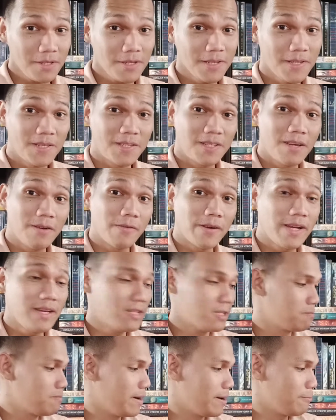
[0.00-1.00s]

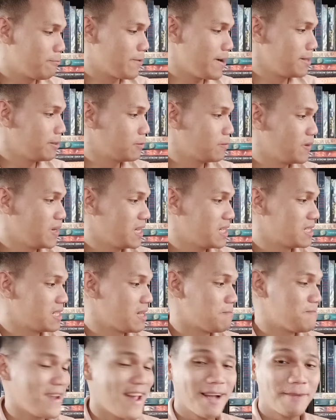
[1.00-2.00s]
series by Brent Weeks, The
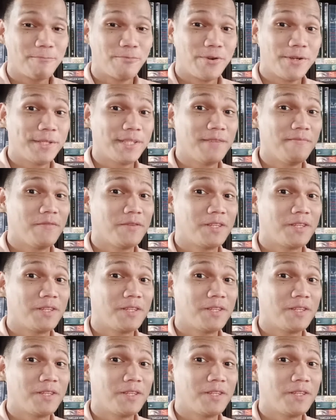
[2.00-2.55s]
Black Prism.